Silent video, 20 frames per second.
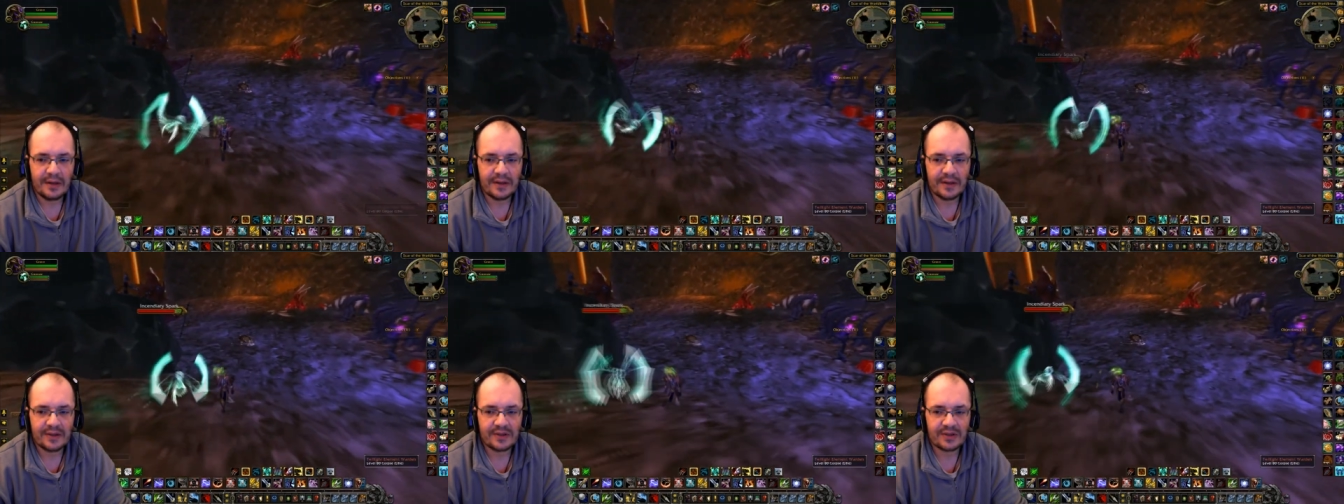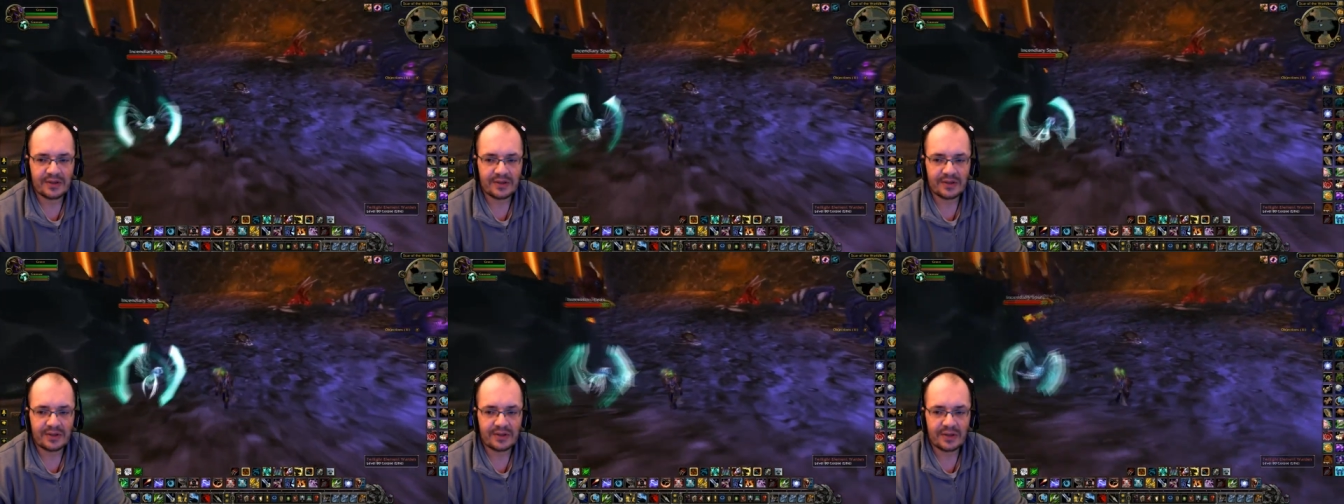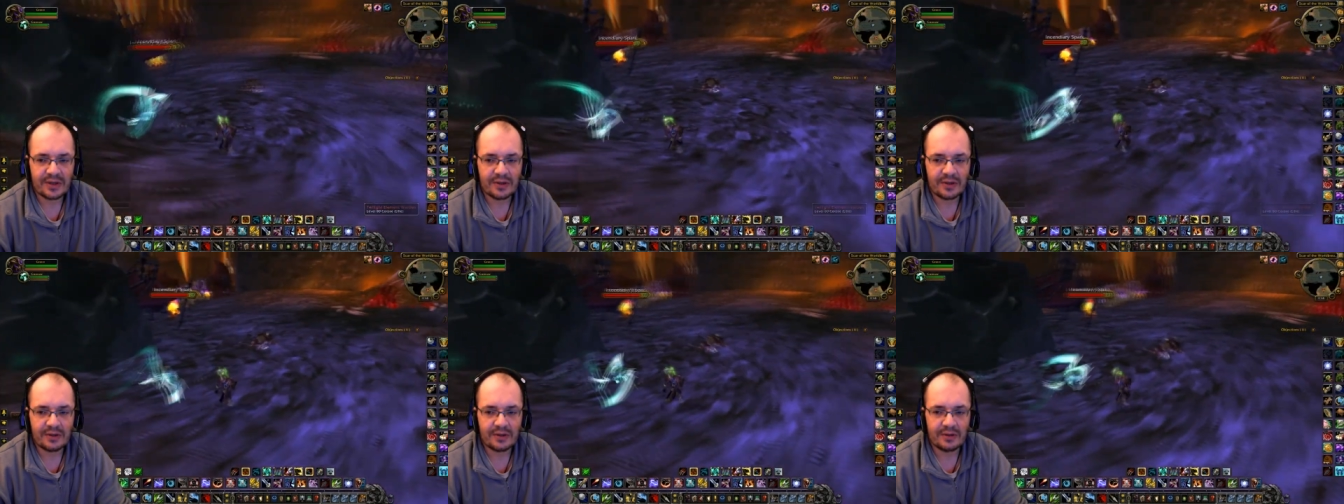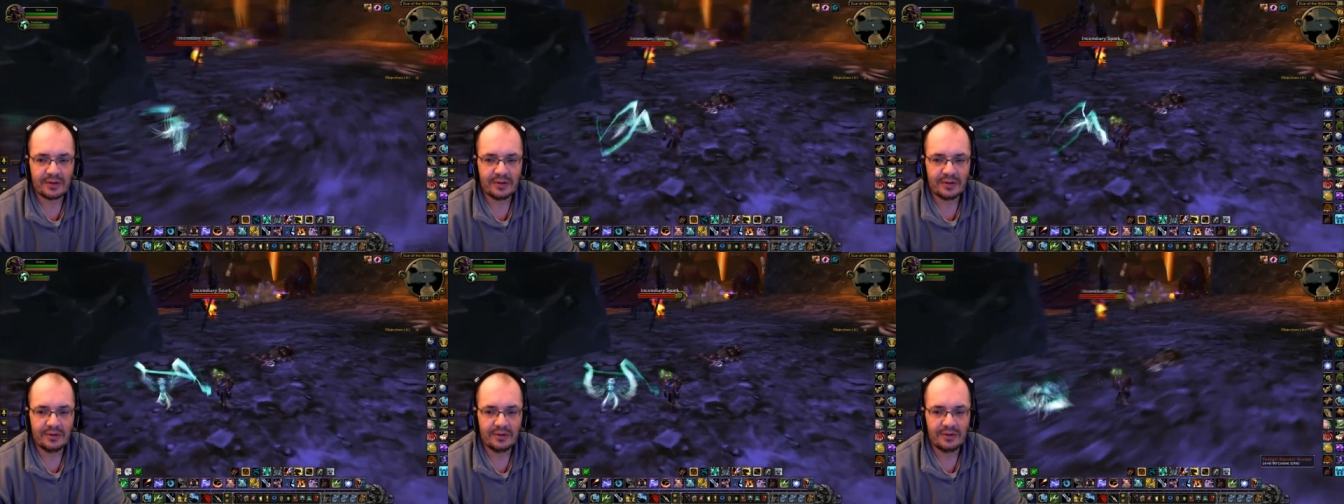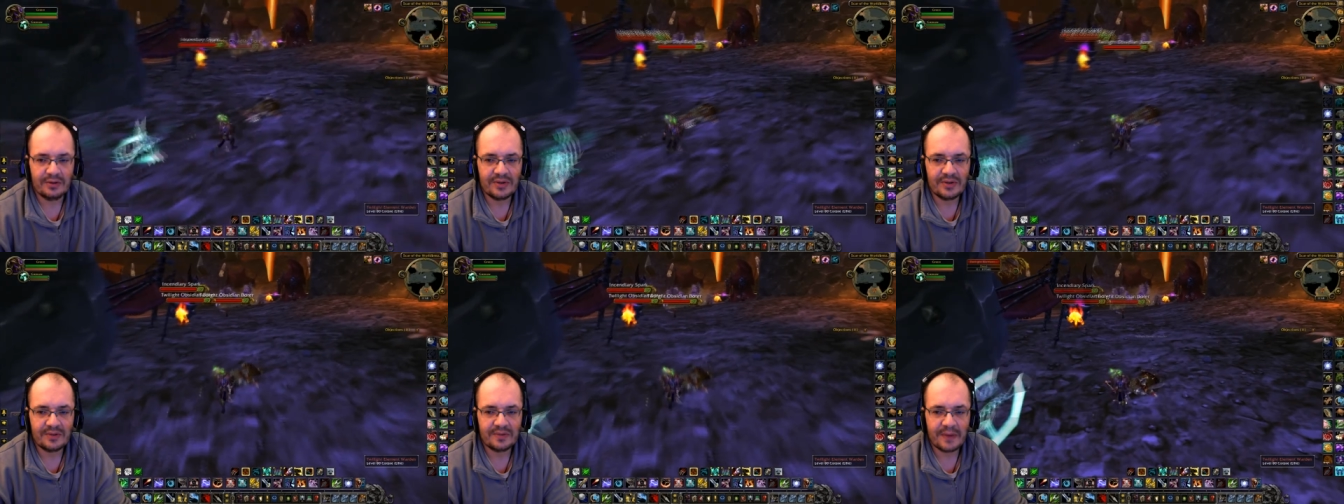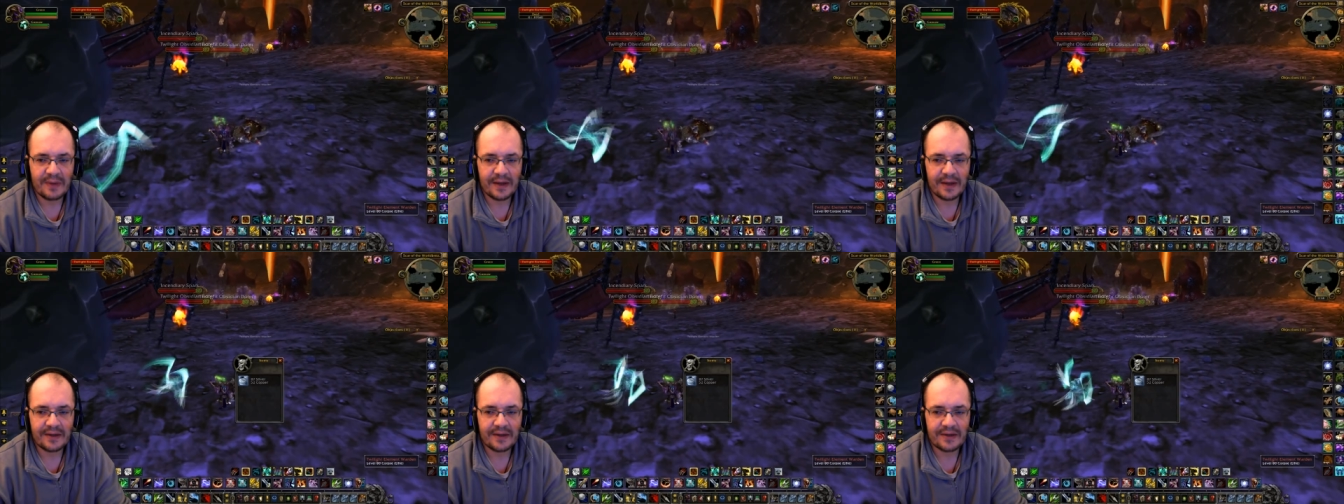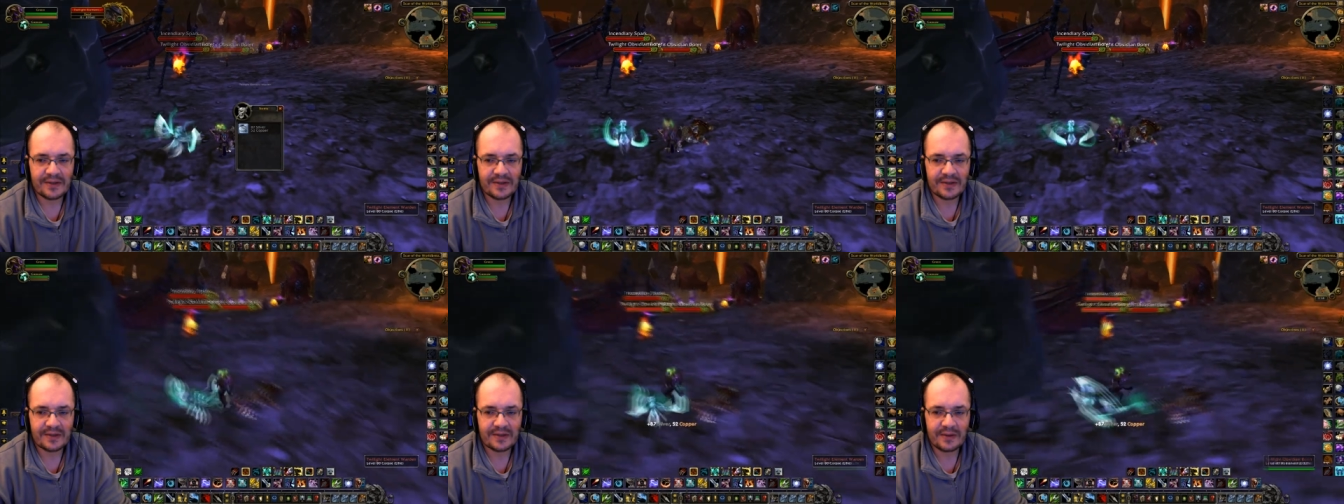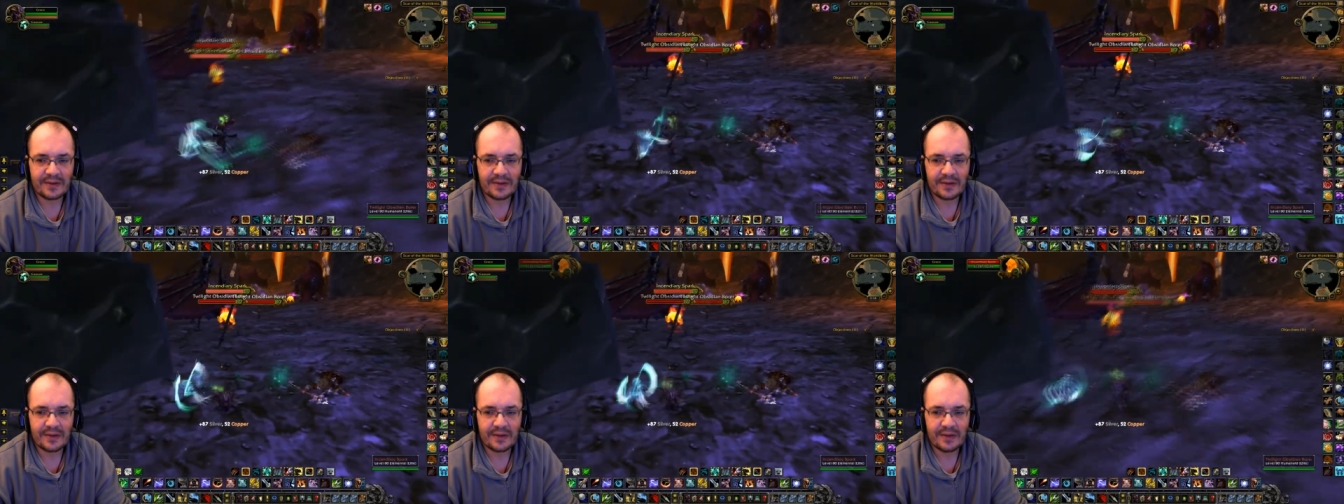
let's just loot these buggers